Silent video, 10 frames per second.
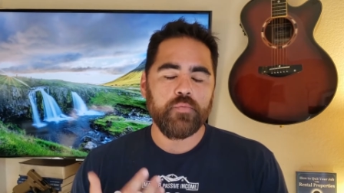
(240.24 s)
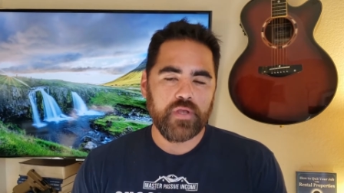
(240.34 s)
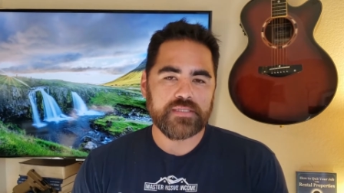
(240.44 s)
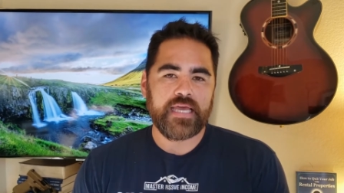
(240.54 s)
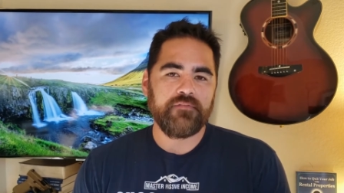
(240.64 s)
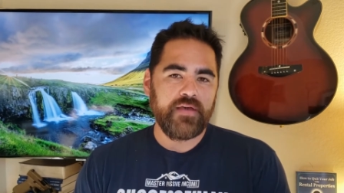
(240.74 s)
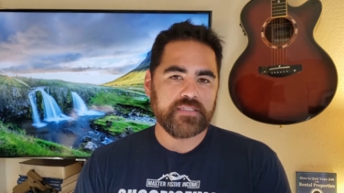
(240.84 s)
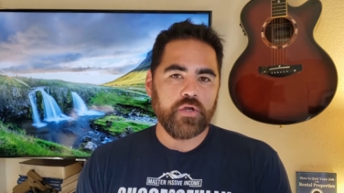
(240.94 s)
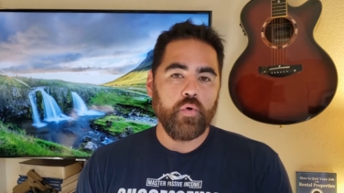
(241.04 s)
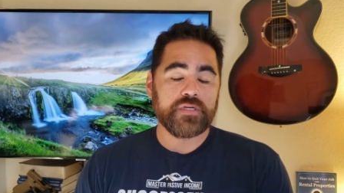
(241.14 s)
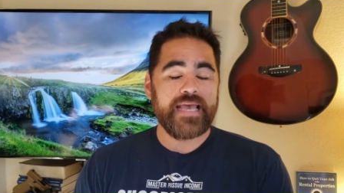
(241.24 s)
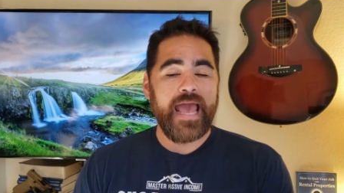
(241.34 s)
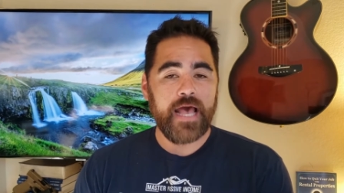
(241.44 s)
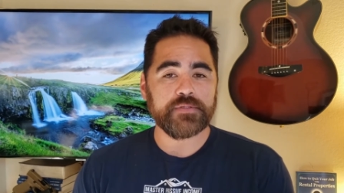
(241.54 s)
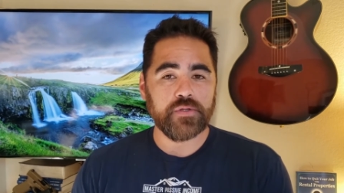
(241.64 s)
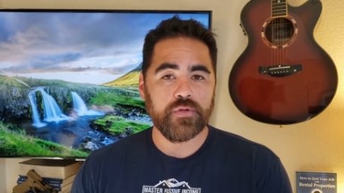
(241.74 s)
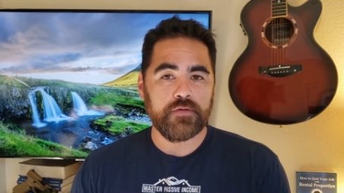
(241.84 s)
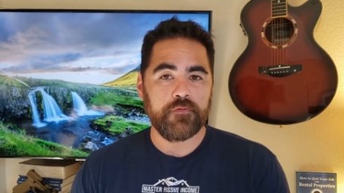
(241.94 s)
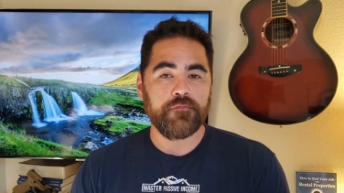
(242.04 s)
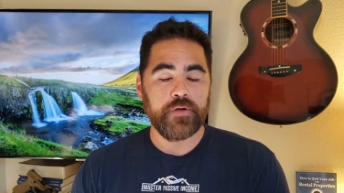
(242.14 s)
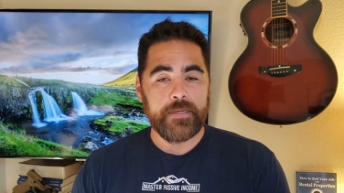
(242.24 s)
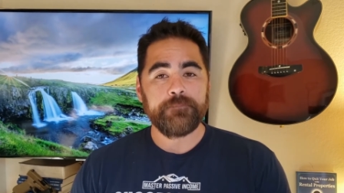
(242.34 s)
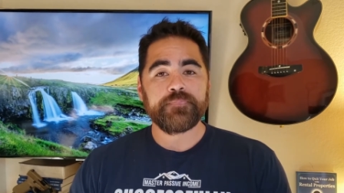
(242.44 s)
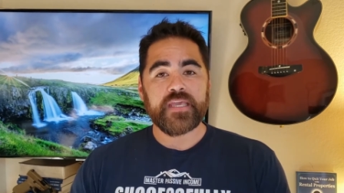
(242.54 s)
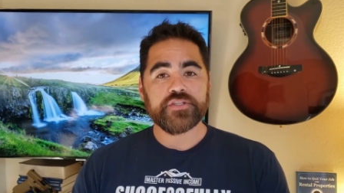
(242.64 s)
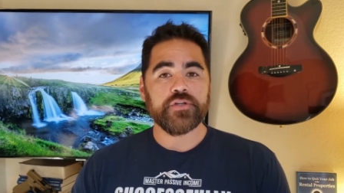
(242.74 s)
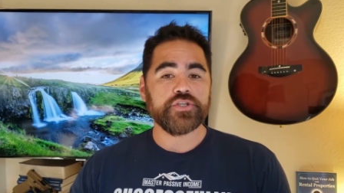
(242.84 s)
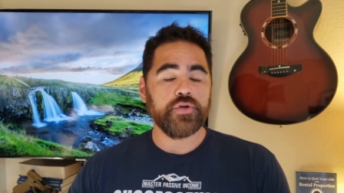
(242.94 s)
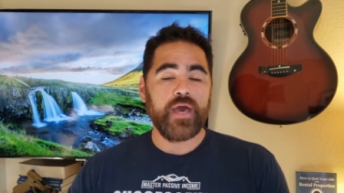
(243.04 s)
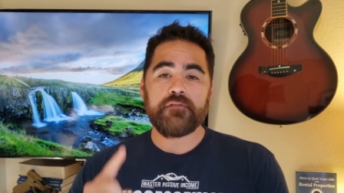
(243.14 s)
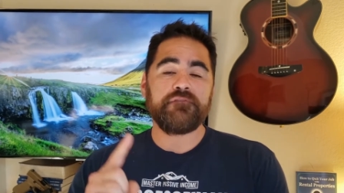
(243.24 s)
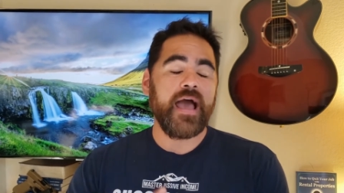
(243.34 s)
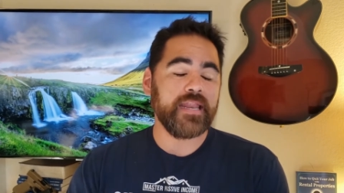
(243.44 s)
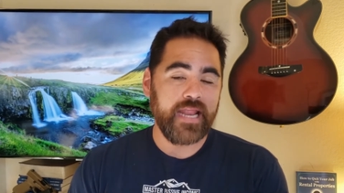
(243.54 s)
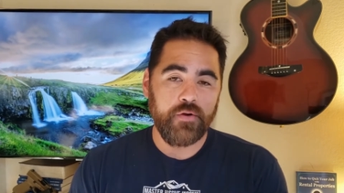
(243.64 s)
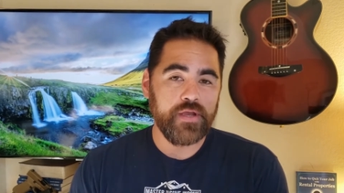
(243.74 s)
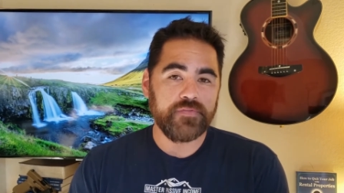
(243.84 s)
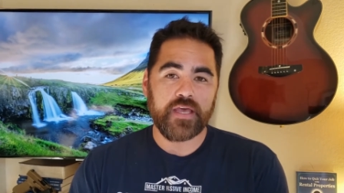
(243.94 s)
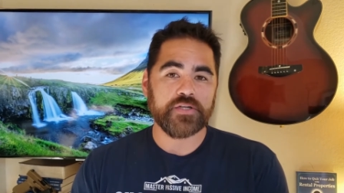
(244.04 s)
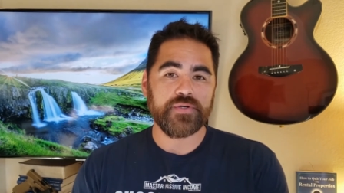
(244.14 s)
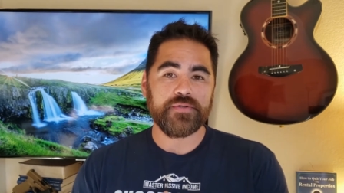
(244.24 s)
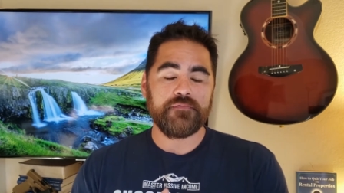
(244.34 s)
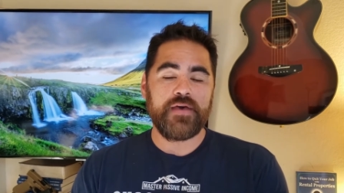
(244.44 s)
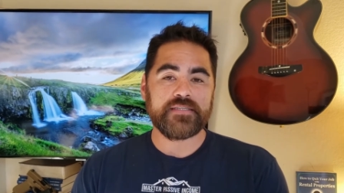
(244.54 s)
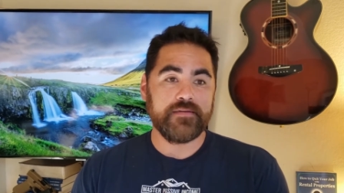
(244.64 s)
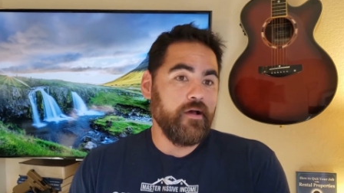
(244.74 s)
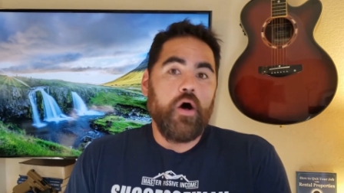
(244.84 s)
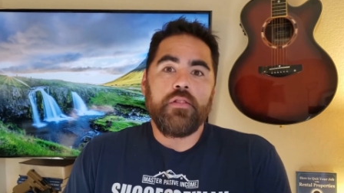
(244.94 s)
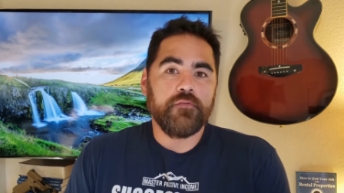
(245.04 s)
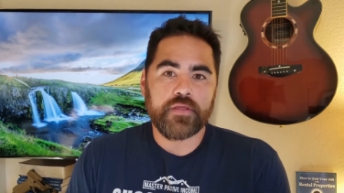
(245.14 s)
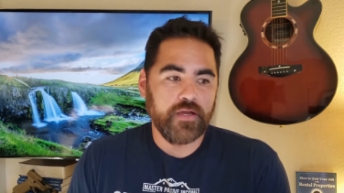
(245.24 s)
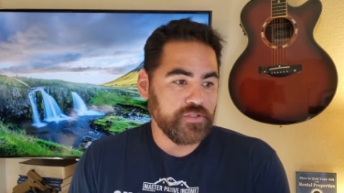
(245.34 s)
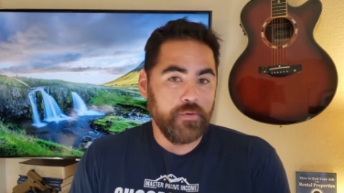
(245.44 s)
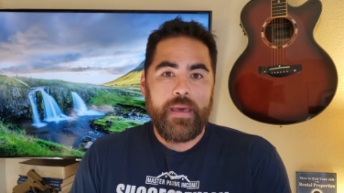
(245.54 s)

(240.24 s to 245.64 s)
real estate investing course absolutely for free. It's going to show you how to find an area of the country to invest in, all over the country, no